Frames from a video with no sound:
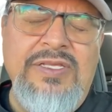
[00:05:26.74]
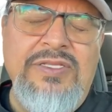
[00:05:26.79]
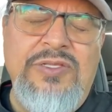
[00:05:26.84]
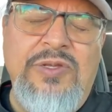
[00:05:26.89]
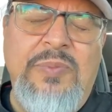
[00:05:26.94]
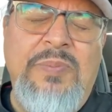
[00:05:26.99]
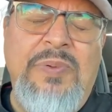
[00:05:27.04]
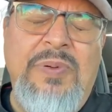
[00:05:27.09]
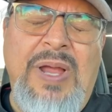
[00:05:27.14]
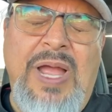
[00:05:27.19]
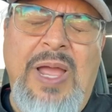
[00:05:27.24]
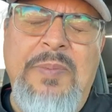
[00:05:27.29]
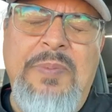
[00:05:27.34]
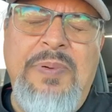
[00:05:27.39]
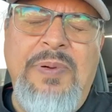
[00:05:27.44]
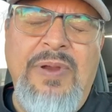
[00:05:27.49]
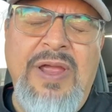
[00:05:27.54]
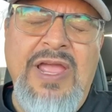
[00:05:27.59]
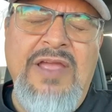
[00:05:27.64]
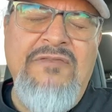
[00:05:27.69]
So I
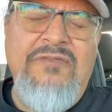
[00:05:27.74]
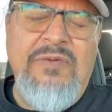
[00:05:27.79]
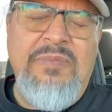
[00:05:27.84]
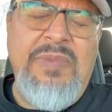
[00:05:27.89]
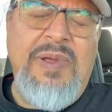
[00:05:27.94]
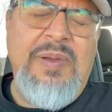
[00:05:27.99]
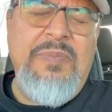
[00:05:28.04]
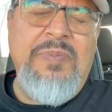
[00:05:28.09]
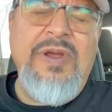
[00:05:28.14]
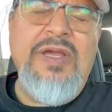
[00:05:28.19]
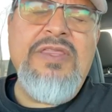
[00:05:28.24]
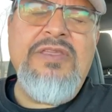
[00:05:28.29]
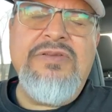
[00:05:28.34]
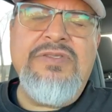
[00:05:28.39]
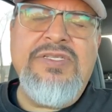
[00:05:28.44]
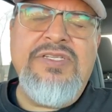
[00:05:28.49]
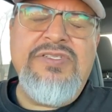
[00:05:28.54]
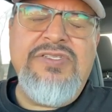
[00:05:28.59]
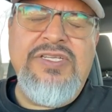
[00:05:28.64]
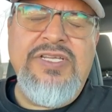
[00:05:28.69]
pray for my
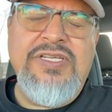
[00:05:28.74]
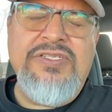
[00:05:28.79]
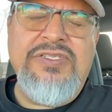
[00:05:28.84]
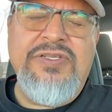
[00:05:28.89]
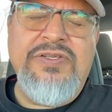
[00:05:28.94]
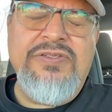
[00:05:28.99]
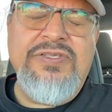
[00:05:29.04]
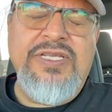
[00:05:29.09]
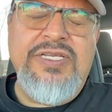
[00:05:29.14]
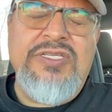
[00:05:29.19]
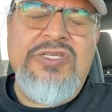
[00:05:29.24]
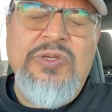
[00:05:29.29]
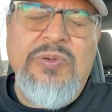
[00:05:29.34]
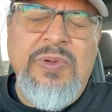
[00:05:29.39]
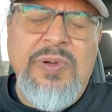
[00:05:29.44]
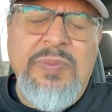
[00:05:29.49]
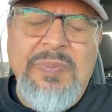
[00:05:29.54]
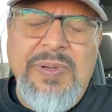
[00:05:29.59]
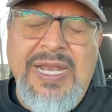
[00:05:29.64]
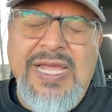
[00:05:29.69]
brothers and sisters that you
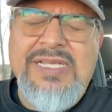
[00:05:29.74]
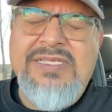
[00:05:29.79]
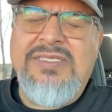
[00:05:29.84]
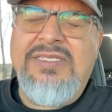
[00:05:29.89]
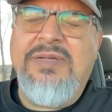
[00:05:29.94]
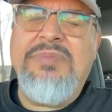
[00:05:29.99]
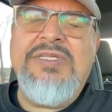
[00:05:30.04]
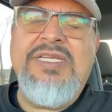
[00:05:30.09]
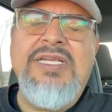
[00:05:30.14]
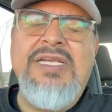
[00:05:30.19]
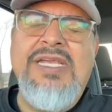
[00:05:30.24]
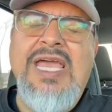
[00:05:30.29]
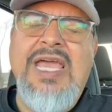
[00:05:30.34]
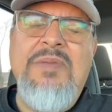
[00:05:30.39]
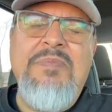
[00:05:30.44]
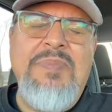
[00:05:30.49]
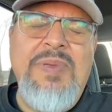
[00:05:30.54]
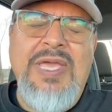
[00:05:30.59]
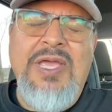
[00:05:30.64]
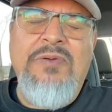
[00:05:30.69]
would bless them
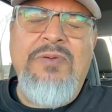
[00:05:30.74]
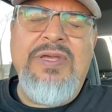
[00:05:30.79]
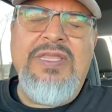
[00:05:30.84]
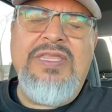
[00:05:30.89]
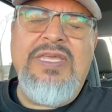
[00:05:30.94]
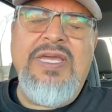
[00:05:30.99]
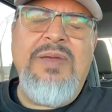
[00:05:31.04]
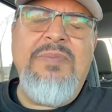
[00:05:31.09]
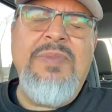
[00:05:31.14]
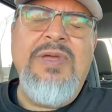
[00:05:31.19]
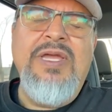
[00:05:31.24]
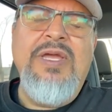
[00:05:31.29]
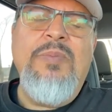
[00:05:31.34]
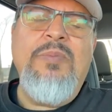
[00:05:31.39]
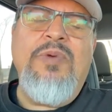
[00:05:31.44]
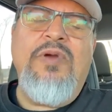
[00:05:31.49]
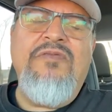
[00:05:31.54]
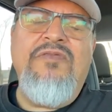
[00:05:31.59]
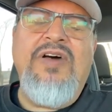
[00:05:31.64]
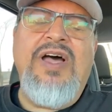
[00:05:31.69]
today, be with them,
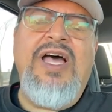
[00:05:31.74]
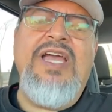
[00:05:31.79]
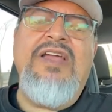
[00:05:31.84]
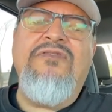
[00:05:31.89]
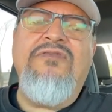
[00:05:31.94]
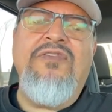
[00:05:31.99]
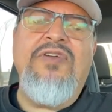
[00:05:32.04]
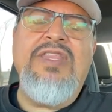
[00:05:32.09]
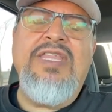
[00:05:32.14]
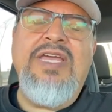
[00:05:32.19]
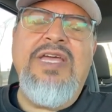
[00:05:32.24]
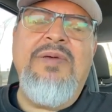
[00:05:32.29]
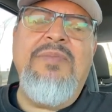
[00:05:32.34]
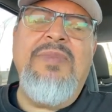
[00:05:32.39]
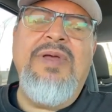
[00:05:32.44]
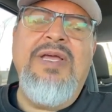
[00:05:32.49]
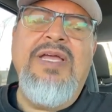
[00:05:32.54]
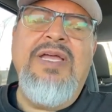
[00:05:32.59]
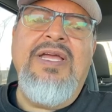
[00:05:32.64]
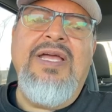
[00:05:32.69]
provide for
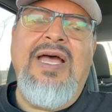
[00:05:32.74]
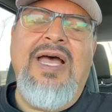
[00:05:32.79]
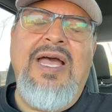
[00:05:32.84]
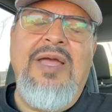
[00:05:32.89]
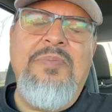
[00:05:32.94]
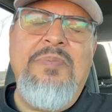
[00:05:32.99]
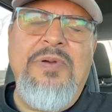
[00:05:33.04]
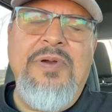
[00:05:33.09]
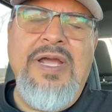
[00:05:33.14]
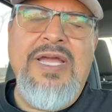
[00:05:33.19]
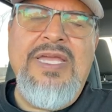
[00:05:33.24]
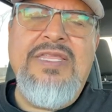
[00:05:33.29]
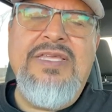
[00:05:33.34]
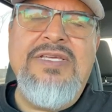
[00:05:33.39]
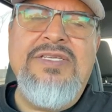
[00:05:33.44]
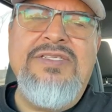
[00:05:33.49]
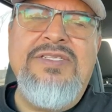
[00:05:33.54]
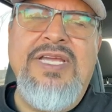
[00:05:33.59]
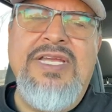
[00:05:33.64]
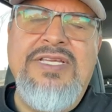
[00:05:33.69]
them. I pray
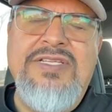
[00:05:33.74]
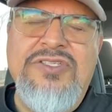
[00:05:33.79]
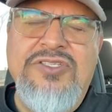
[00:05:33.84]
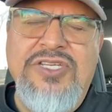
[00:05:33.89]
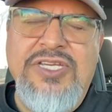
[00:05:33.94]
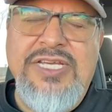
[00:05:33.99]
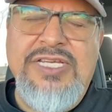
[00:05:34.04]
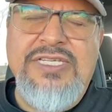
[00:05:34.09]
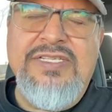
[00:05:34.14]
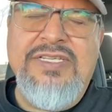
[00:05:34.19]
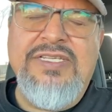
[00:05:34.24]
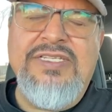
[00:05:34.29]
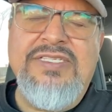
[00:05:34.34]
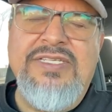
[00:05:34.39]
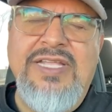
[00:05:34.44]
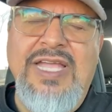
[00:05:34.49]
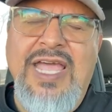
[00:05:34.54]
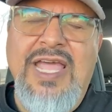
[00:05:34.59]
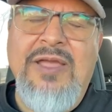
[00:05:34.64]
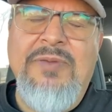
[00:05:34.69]
this in
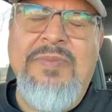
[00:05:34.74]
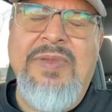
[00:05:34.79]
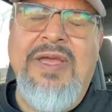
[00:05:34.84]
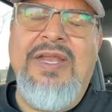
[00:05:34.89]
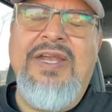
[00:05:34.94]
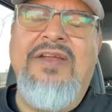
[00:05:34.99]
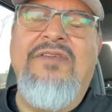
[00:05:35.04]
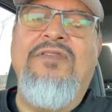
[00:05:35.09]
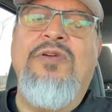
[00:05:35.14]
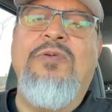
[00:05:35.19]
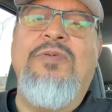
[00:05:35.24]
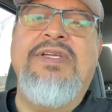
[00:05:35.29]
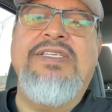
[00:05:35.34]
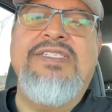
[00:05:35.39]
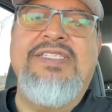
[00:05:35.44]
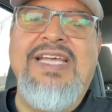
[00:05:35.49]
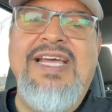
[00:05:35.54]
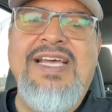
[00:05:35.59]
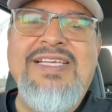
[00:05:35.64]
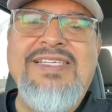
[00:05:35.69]
Jesus' name. And everyone
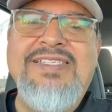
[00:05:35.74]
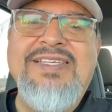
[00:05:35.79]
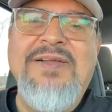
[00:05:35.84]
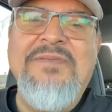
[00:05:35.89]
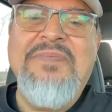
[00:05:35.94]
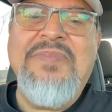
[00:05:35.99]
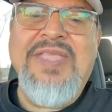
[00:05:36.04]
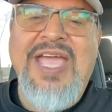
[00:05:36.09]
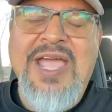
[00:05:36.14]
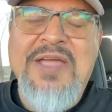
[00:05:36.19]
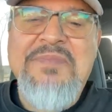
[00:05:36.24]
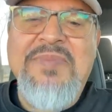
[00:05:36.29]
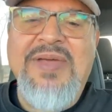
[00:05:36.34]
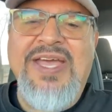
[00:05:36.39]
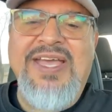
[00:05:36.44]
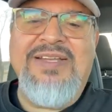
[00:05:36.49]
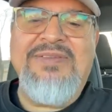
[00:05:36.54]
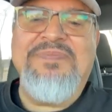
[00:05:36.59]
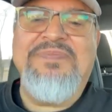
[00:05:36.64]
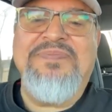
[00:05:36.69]
says,
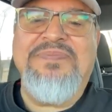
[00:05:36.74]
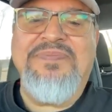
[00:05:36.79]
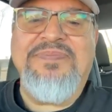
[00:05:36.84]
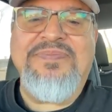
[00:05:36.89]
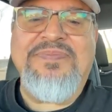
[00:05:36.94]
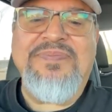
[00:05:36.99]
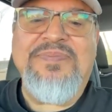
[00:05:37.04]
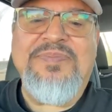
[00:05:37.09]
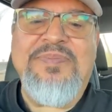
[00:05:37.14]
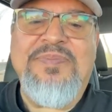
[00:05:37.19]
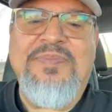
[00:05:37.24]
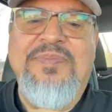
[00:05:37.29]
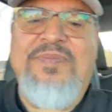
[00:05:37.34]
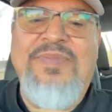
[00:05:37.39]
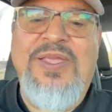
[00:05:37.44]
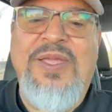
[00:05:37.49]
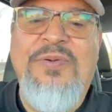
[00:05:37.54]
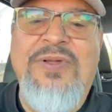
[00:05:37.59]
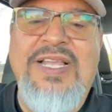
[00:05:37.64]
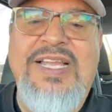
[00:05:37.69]
amen.
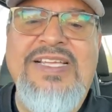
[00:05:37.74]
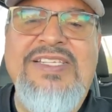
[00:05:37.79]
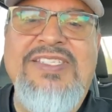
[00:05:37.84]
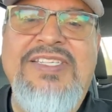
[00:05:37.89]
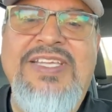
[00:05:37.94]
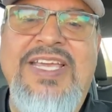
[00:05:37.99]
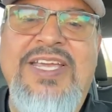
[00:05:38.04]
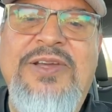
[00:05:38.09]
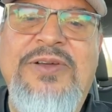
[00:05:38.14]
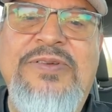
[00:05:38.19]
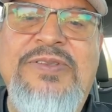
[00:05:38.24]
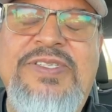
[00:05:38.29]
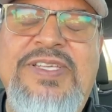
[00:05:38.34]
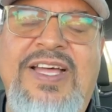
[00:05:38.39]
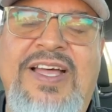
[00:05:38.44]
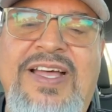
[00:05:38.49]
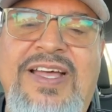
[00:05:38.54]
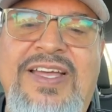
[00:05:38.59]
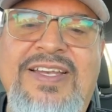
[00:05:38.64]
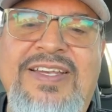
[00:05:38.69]
Well, let's see who's
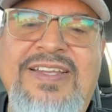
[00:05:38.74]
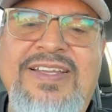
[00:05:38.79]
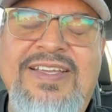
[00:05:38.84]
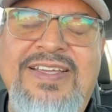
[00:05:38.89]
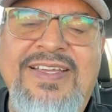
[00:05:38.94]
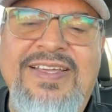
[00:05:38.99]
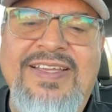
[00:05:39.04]
on.